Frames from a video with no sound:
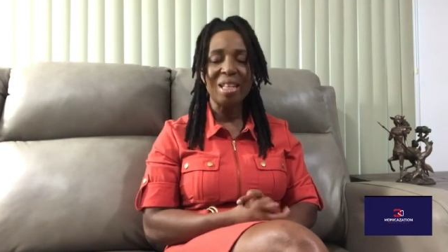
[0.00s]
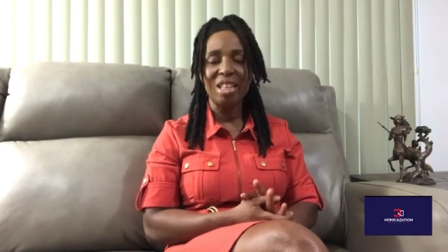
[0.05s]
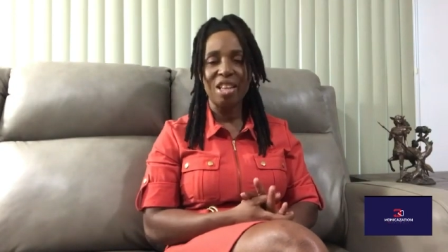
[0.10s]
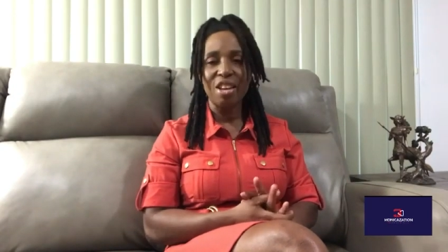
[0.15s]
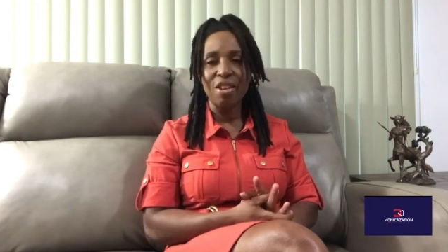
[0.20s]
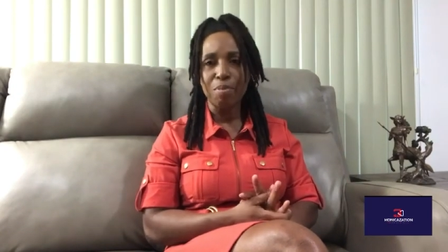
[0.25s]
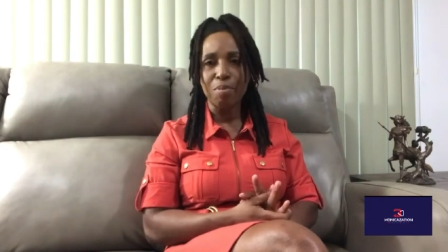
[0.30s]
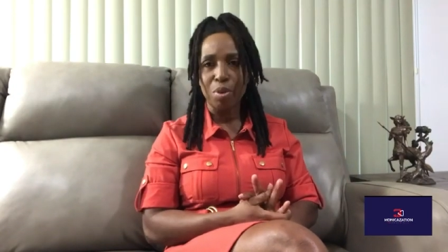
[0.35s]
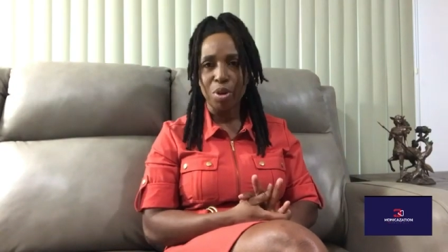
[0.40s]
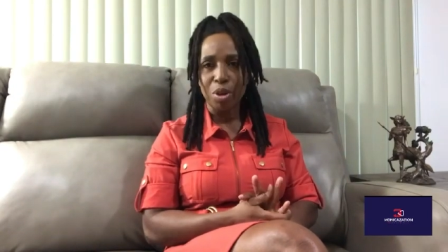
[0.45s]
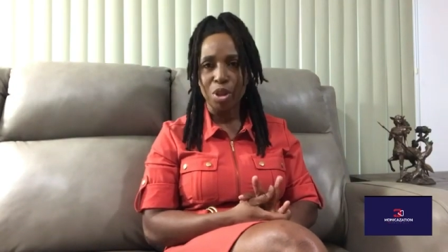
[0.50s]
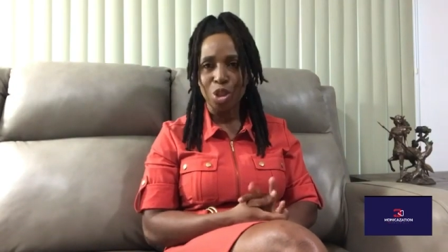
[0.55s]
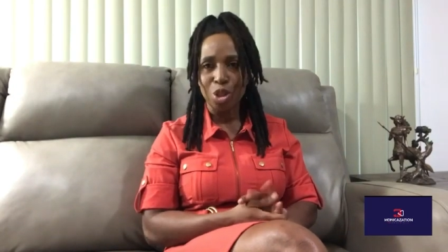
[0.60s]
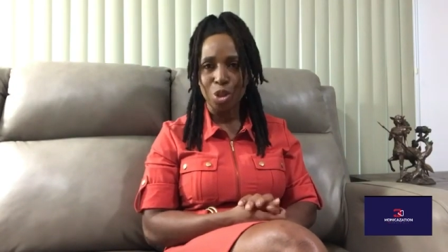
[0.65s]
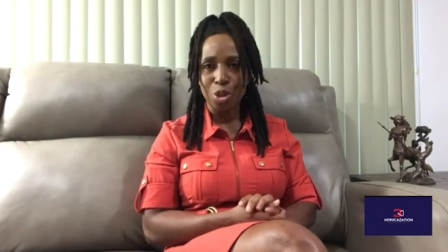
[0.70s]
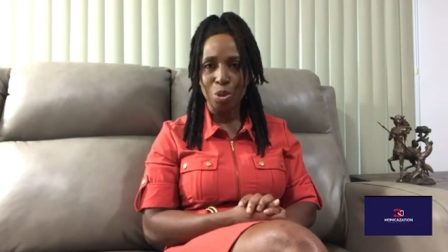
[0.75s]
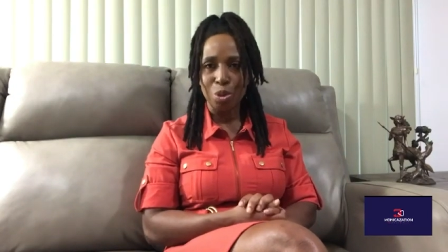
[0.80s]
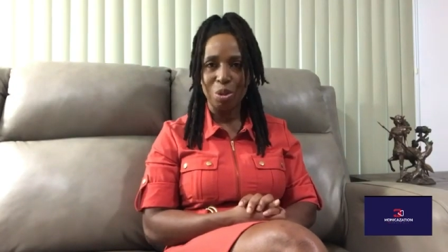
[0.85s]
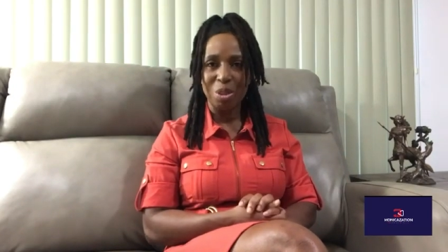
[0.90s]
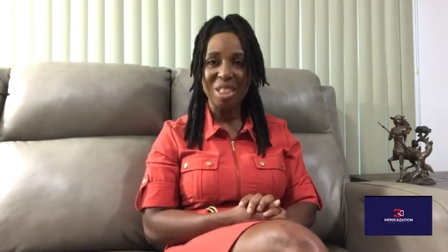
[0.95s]
gave
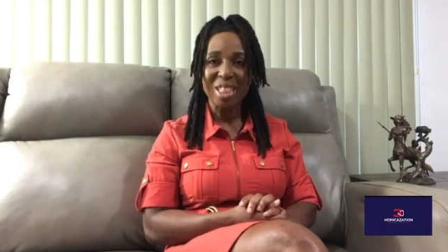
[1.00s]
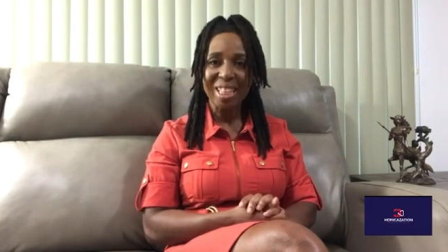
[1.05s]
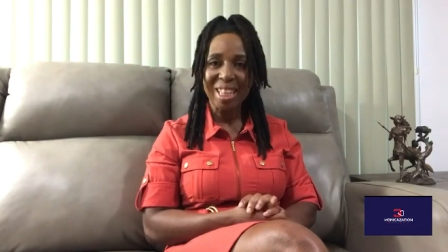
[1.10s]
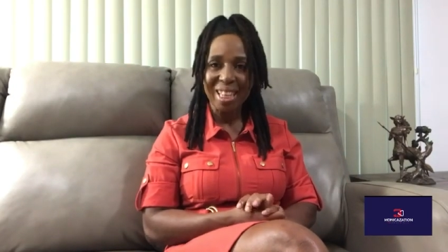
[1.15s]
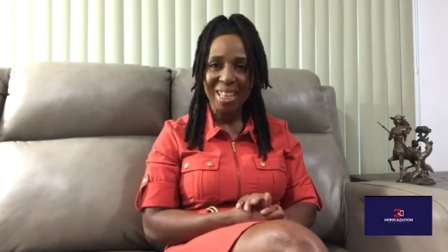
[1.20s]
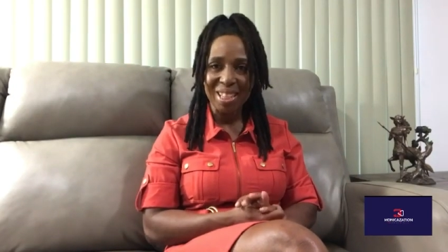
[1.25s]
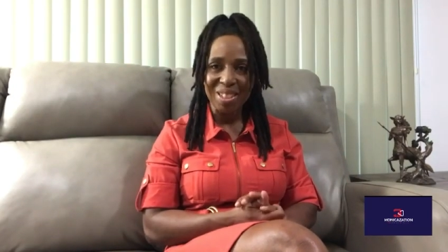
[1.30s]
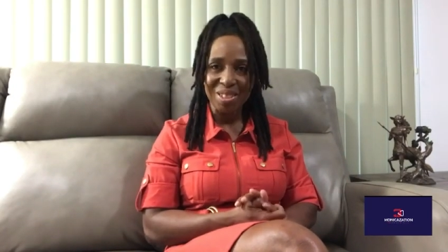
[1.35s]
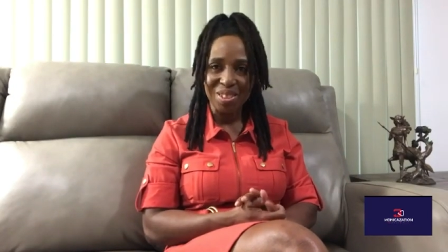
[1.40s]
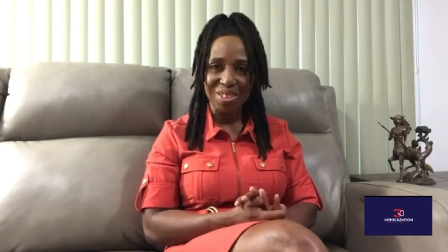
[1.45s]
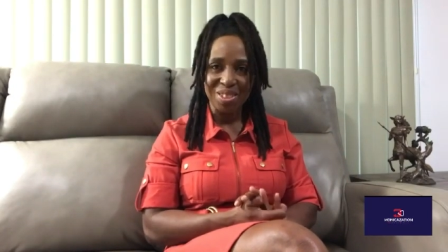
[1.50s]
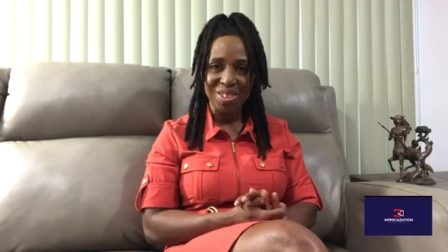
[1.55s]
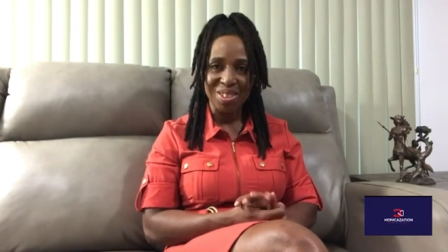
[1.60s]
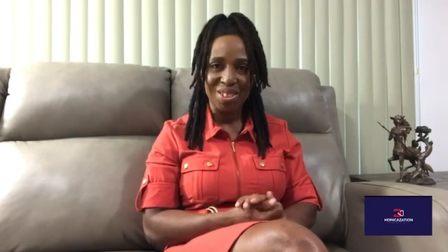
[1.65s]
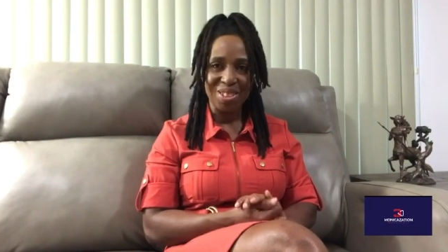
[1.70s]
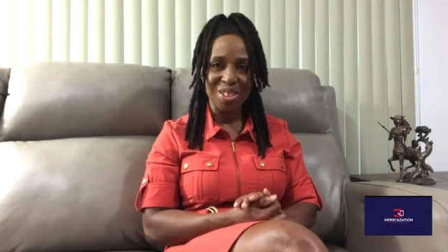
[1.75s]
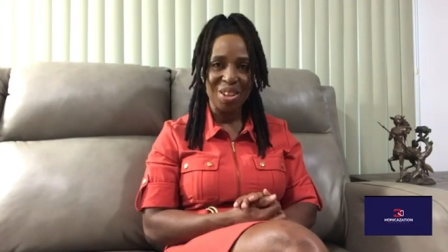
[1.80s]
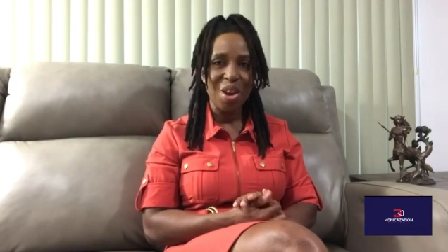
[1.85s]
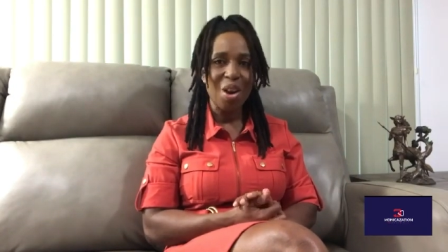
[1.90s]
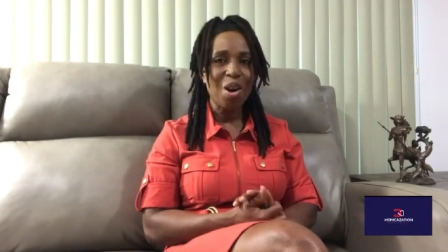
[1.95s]
birth to
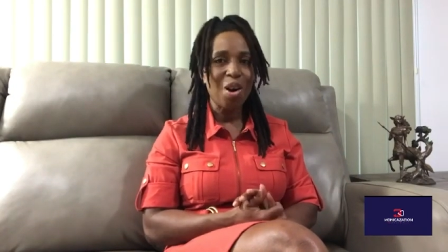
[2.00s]
Tales